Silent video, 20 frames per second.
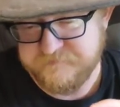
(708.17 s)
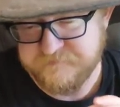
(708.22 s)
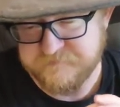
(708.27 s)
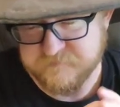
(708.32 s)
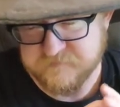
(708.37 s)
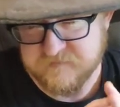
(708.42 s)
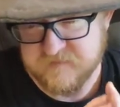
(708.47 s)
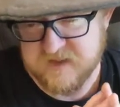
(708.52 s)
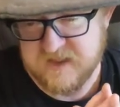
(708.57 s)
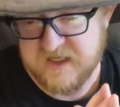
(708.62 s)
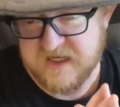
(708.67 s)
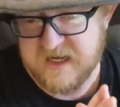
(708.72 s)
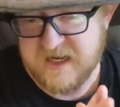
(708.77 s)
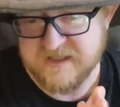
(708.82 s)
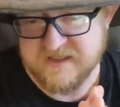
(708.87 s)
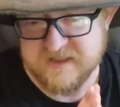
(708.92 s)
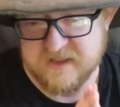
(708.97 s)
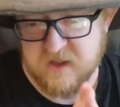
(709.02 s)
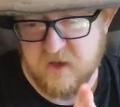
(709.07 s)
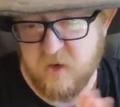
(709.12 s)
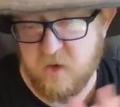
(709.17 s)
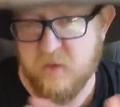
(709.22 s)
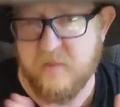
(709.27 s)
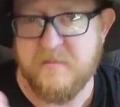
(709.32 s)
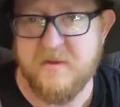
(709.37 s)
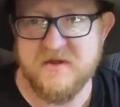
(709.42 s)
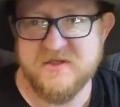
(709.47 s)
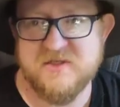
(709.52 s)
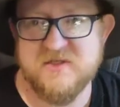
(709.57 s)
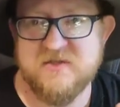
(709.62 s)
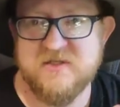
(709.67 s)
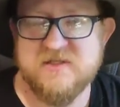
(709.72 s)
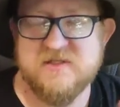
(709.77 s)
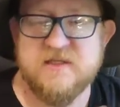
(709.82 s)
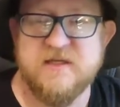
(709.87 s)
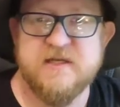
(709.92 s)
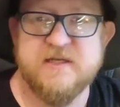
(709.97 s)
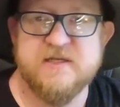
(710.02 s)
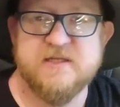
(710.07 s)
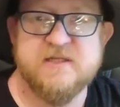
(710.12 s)
and I did a whole bunch of these
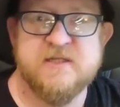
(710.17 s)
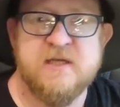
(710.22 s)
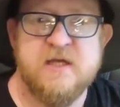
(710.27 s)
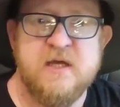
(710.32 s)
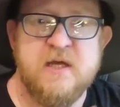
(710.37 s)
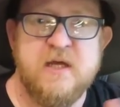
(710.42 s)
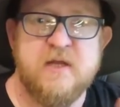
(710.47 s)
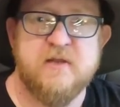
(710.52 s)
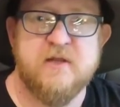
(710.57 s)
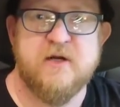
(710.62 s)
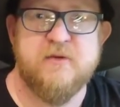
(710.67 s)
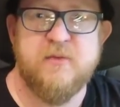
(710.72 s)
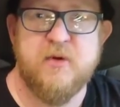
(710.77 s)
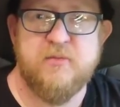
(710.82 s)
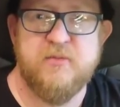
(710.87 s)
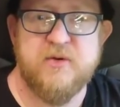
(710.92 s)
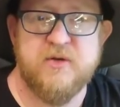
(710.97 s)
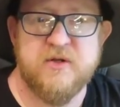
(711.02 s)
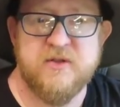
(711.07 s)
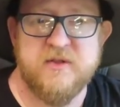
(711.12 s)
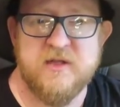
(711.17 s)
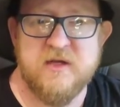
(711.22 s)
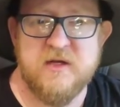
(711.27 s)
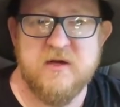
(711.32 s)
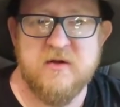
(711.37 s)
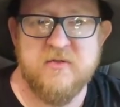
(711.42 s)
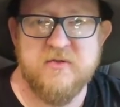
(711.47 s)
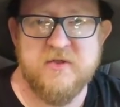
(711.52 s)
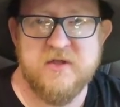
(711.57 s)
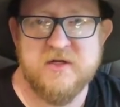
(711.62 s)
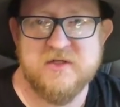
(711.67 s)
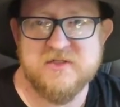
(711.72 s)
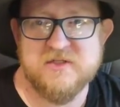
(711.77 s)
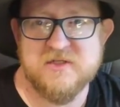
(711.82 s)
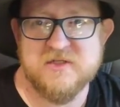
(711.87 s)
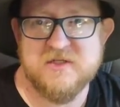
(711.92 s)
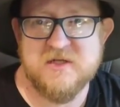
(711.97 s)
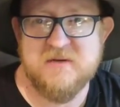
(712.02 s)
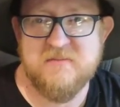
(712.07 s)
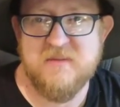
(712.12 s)
lists that I'm gonna put in there that is
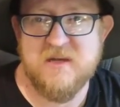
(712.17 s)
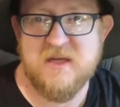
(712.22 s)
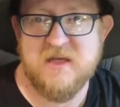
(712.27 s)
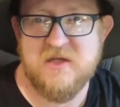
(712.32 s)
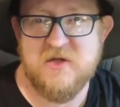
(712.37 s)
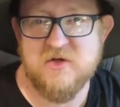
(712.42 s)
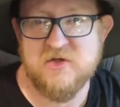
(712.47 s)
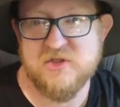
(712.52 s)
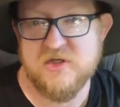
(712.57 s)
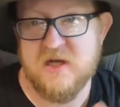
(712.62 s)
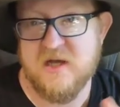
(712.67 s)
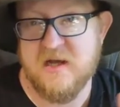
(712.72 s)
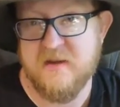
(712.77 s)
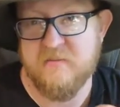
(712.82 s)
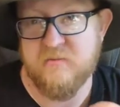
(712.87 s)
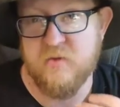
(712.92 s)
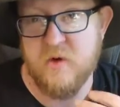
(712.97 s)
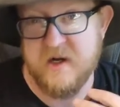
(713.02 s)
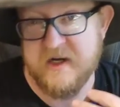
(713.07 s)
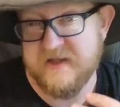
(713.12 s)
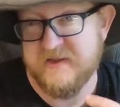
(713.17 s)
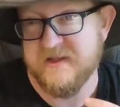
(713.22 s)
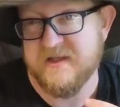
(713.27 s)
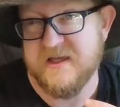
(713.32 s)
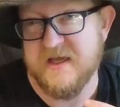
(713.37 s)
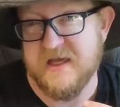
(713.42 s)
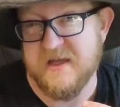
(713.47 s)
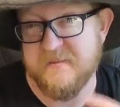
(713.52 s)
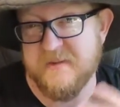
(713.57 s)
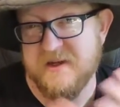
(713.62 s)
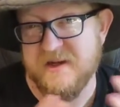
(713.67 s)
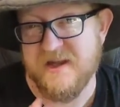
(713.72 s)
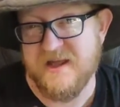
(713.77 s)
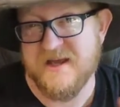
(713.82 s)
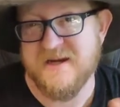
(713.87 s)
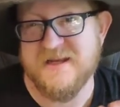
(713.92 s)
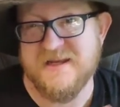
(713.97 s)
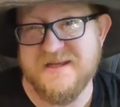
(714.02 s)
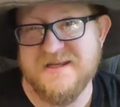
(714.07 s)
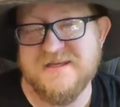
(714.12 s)
just gonna make your job running the game a
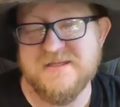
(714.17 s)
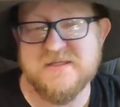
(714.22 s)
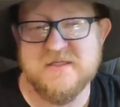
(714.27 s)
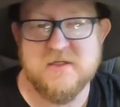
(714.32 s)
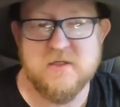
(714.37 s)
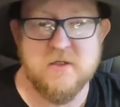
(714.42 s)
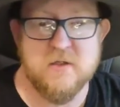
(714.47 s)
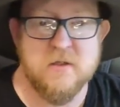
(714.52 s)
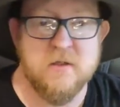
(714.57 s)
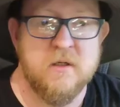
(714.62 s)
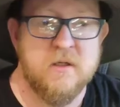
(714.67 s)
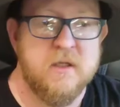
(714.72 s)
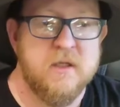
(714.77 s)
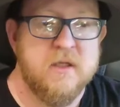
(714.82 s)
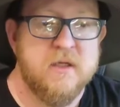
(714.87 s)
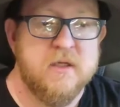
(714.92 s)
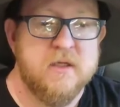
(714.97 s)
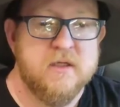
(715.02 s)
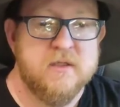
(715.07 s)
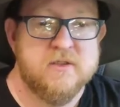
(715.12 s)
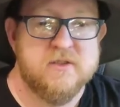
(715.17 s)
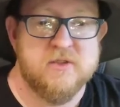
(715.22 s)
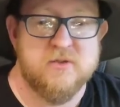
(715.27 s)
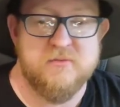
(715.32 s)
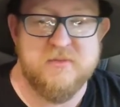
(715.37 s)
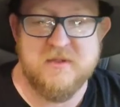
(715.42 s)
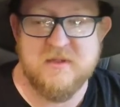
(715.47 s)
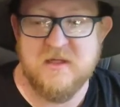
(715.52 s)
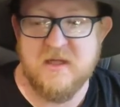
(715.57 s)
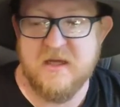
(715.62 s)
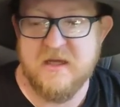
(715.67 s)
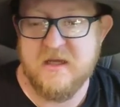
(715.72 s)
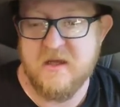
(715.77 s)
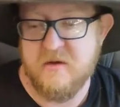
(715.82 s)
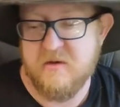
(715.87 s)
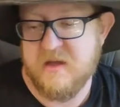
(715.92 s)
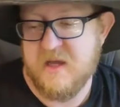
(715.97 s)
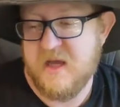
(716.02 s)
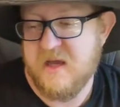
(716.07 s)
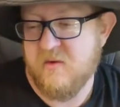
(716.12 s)
lot easier to be like,
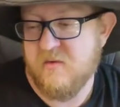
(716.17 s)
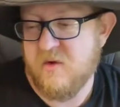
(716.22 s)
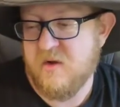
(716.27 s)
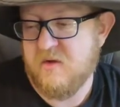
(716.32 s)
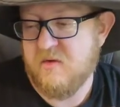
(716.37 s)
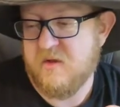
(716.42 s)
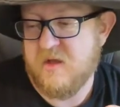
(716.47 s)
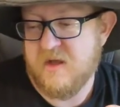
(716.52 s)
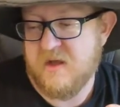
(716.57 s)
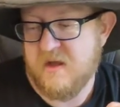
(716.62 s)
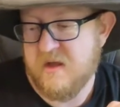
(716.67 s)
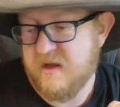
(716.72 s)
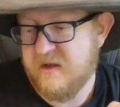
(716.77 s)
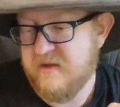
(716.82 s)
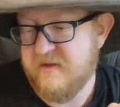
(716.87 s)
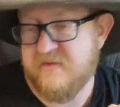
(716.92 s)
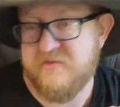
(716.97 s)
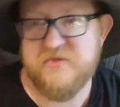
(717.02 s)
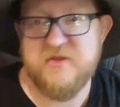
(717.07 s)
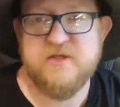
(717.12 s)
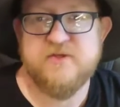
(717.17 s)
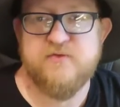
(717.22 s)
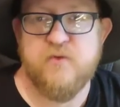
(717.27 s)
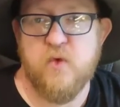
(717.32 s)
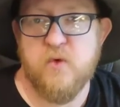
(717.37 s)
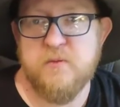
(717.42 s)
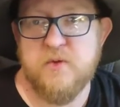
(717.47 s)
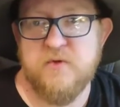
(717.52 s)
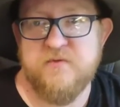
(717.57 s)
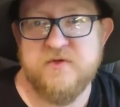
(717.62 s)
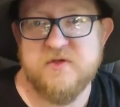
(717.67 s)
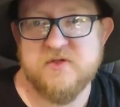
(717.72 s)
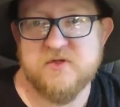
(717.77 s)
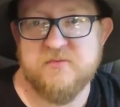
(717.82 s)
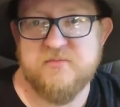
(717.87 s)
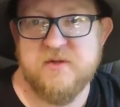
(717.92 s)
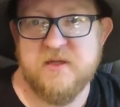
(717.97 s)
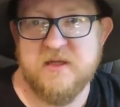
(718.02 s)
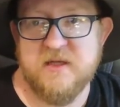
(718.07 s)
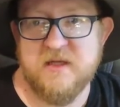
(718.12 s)
okay, well, uh, these four movies are
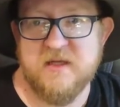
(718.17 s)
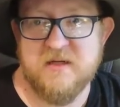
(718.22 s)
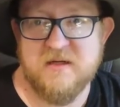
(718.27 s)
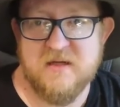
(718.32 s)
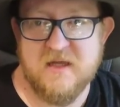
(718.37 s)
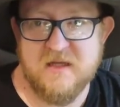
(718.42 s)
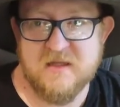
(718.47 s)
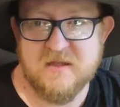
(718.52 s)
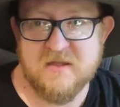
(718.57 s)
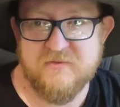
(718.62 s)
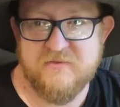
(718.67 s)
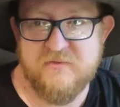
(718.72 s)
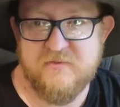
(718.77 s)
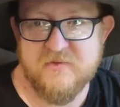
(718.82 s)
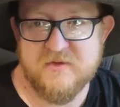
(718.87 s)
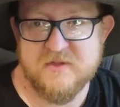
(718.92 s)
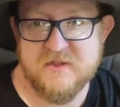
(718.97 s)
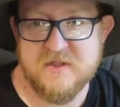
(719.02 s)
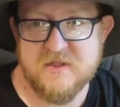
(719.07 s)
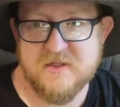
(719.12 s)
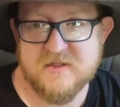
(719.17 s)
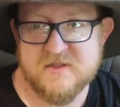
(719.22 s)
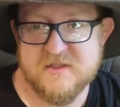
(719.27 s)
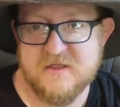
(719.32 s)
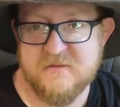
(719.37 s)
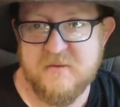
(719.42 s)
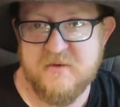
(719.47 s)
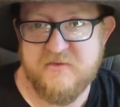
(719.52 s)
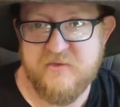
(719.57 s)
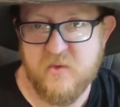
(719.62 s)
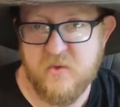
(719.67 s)
playing at the, the Cinema